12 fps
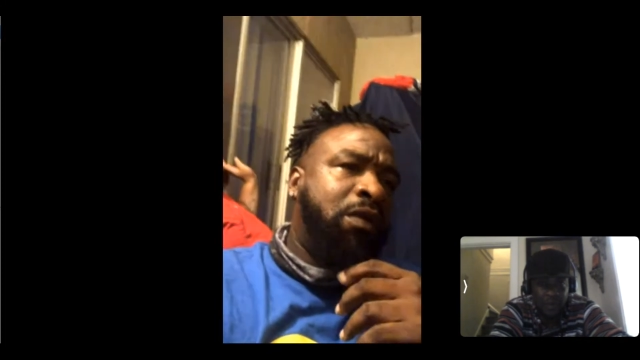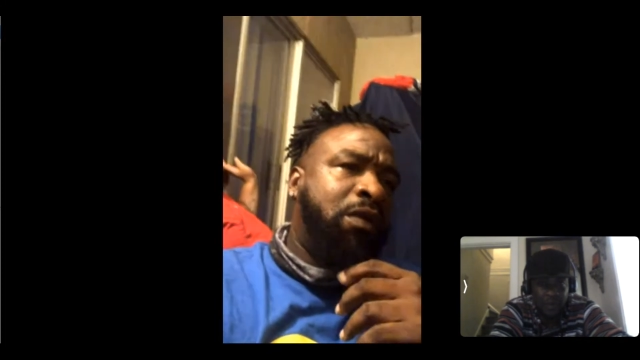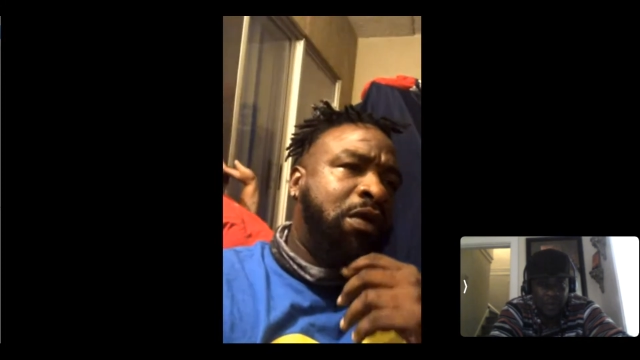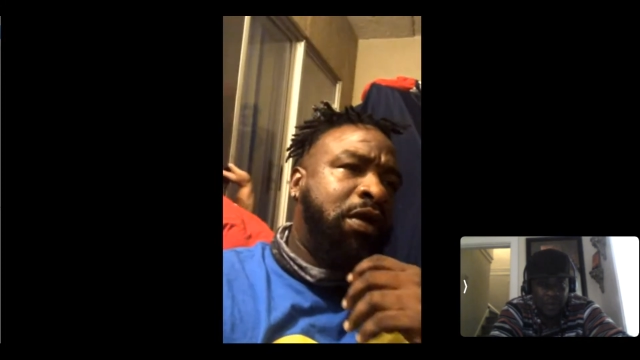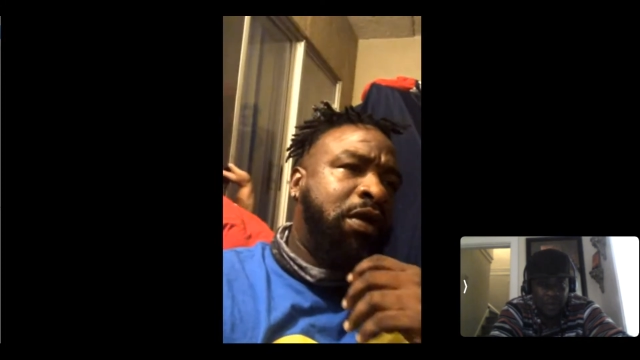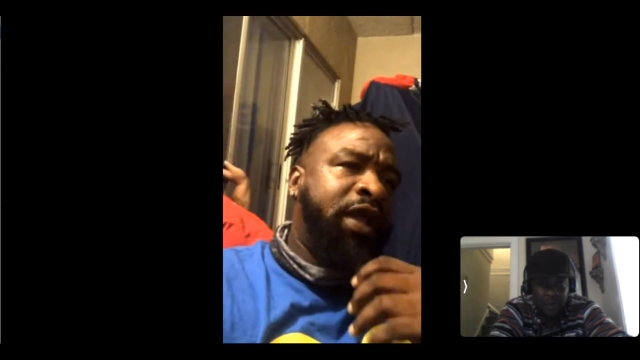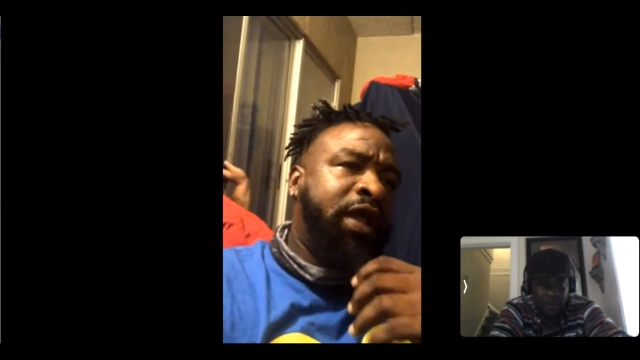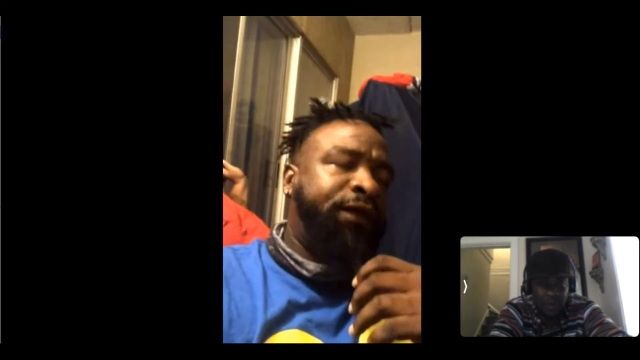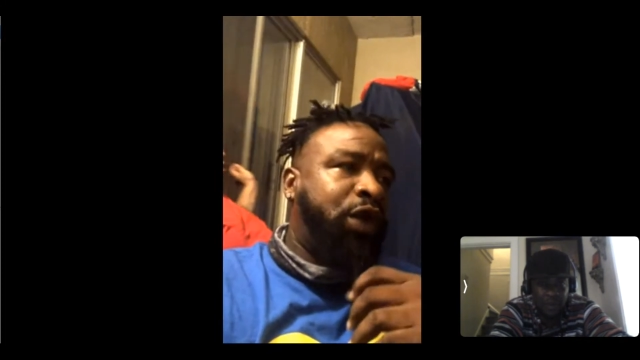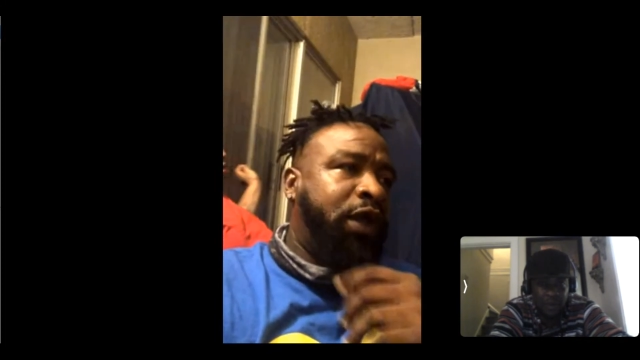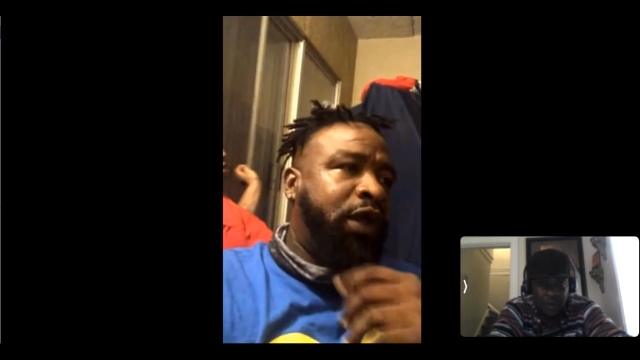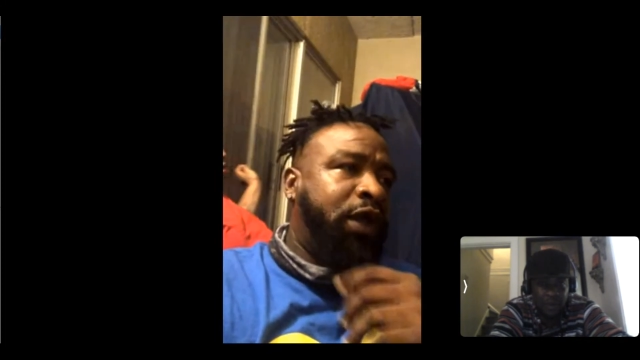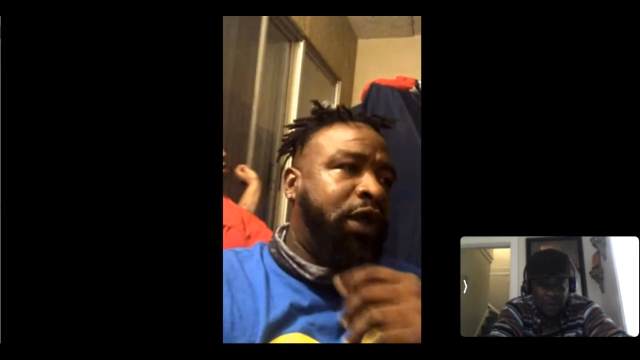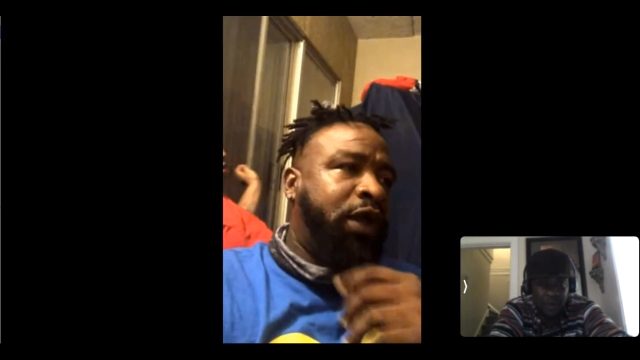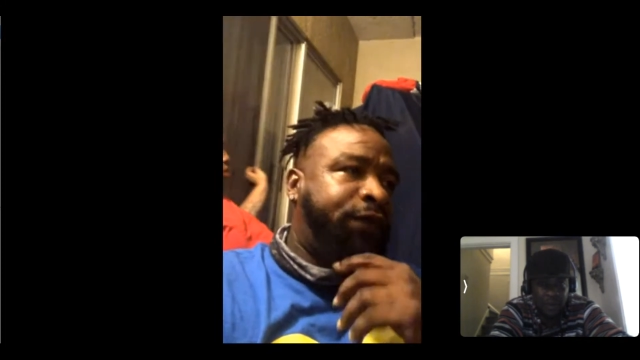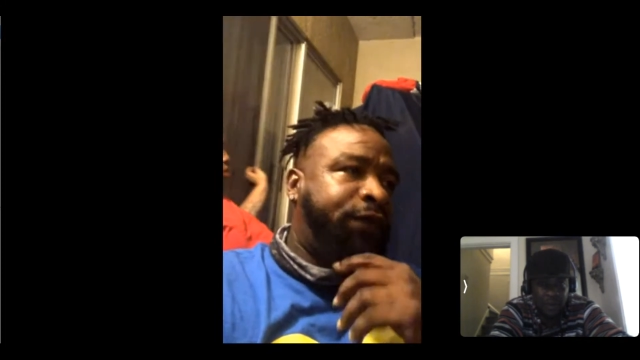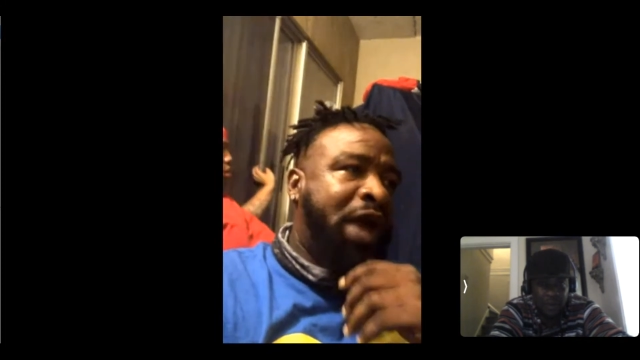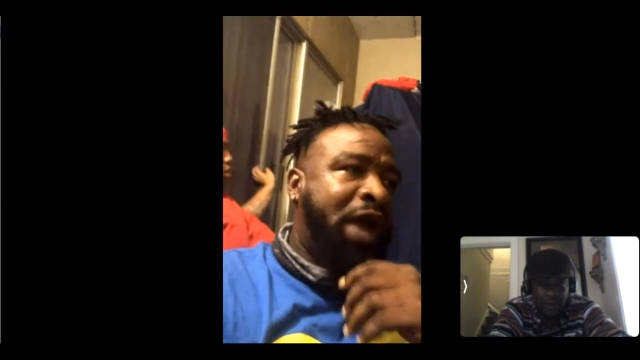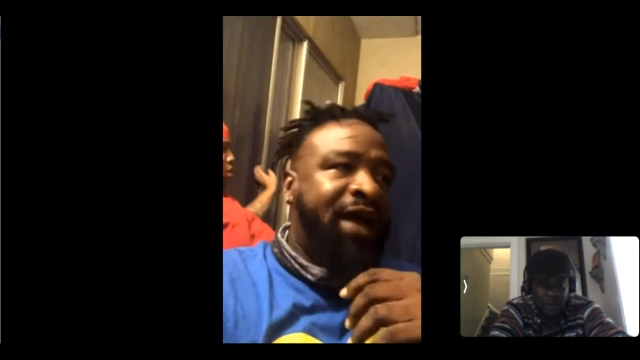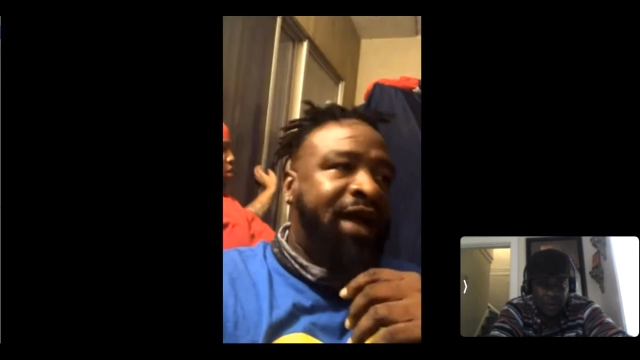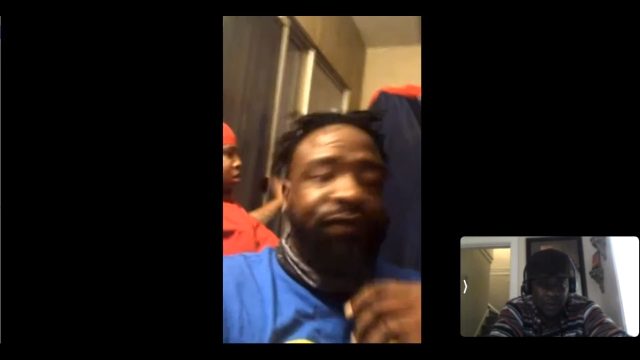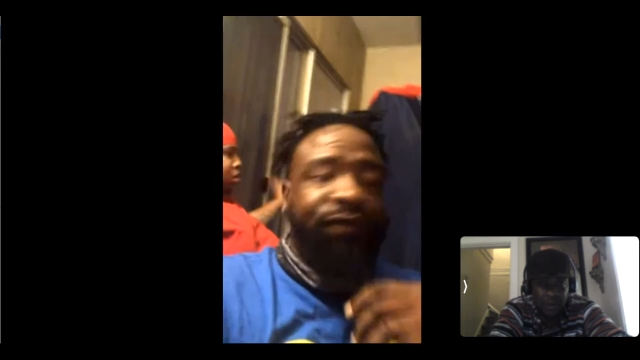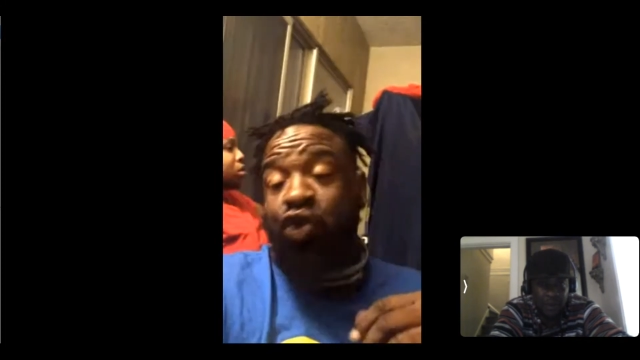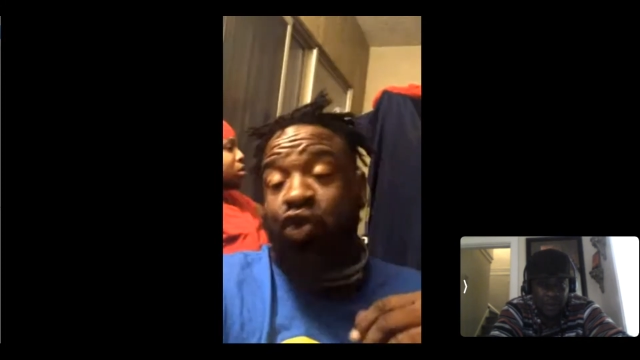If you have YouTube,